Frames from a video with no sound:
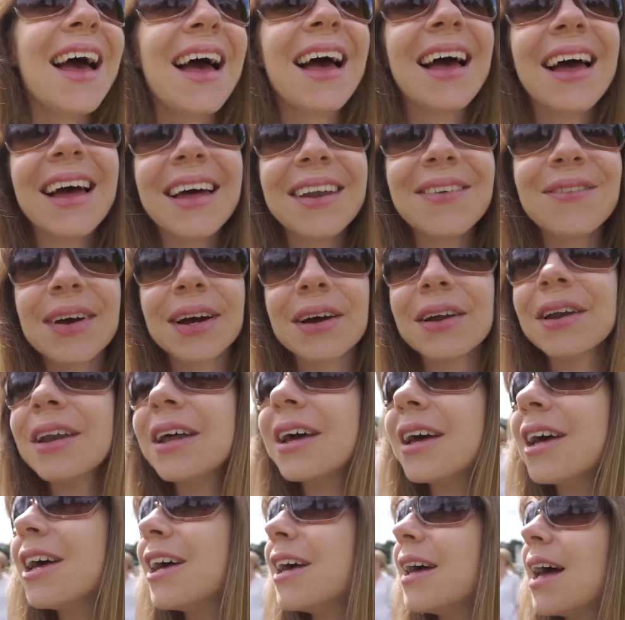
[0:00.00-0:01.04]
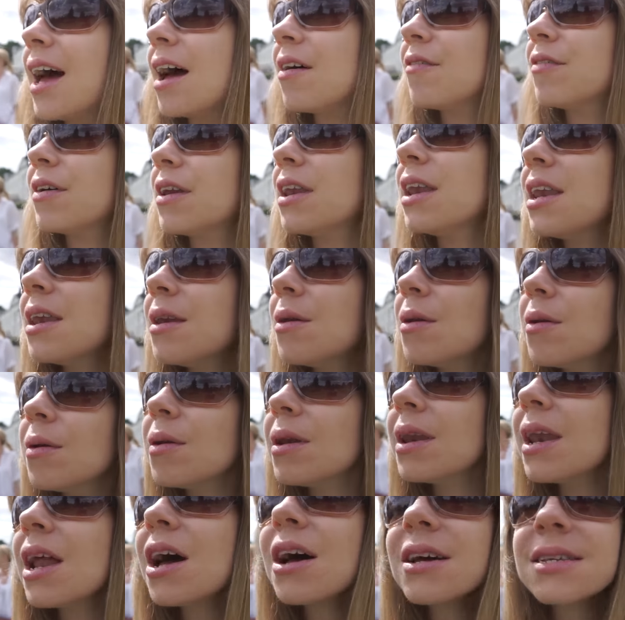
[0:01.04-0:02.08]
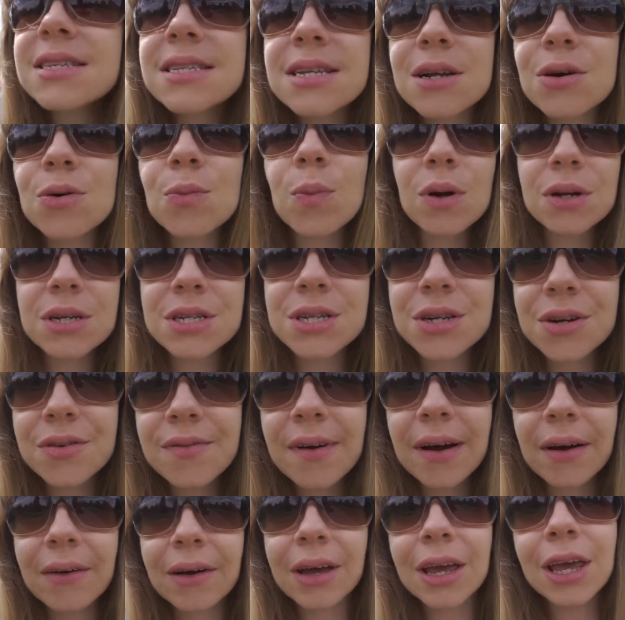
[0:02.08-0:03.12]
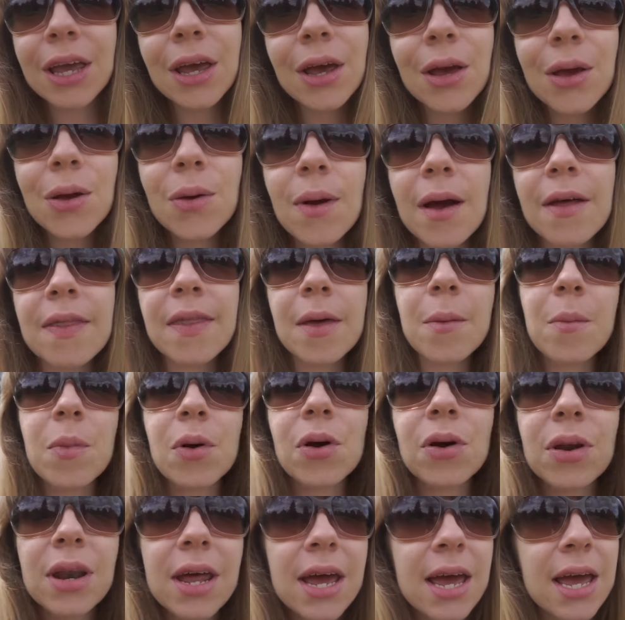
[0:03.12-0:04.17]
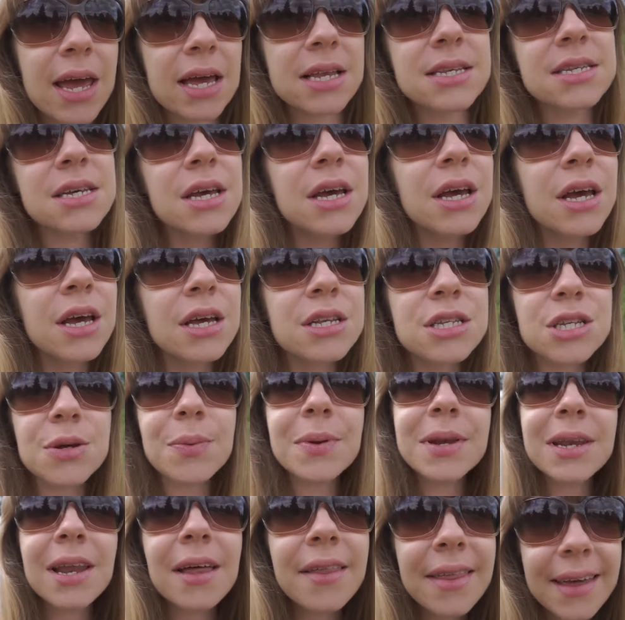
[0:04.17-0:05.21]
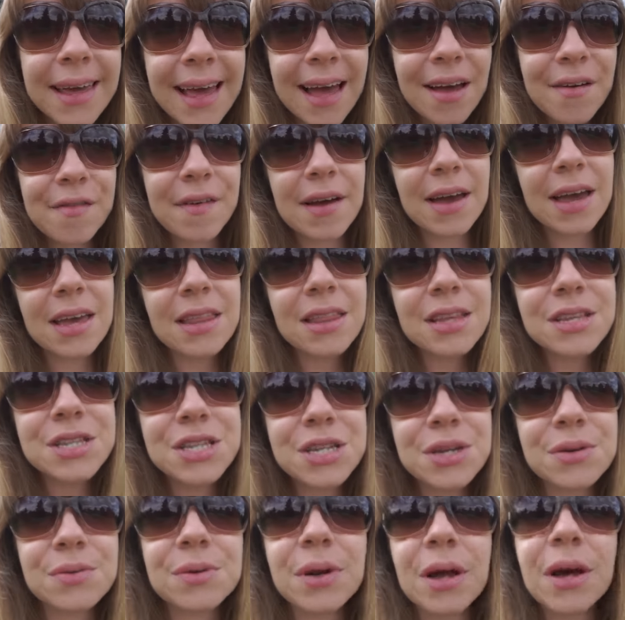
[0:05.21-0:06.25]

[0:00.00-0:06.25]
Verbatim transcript: and we're gonna have a last little wander around Kew and then we're gonna head to another cafe that Jill